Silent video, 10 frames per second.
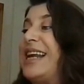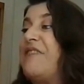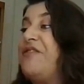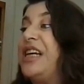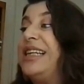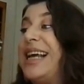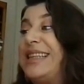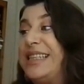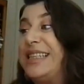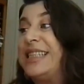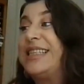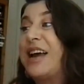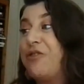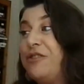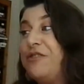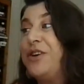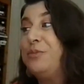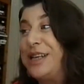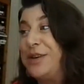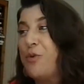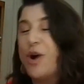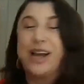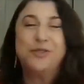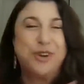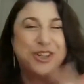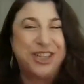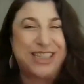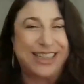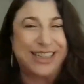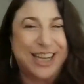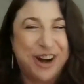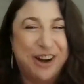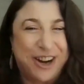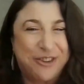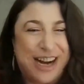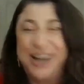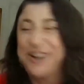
said, I feel like this is several films in one. She's a literary